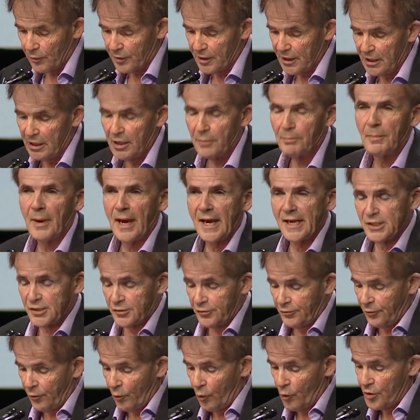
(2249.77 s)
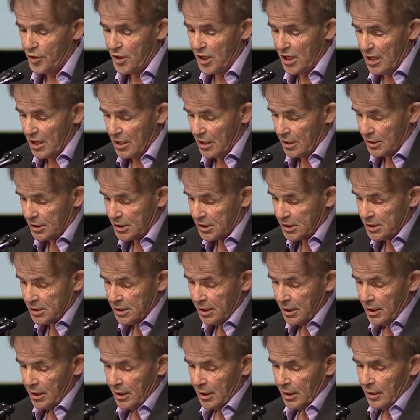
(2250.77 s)
And in the past 4 years,
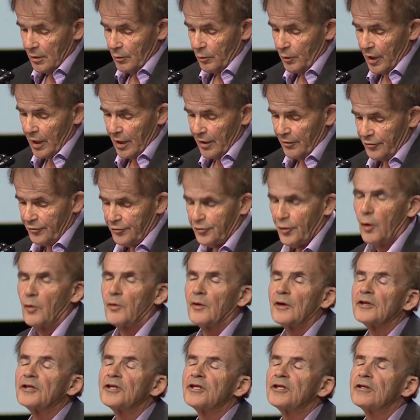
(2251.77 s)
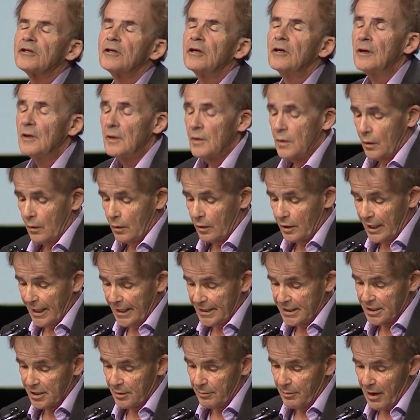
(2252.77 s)
we have focused on
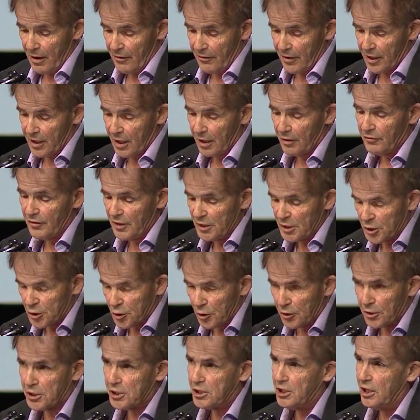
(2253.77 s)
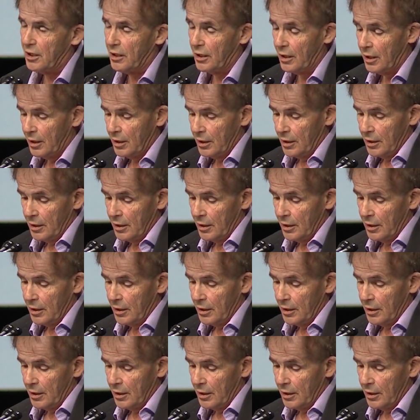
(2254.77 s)
Latin America, researching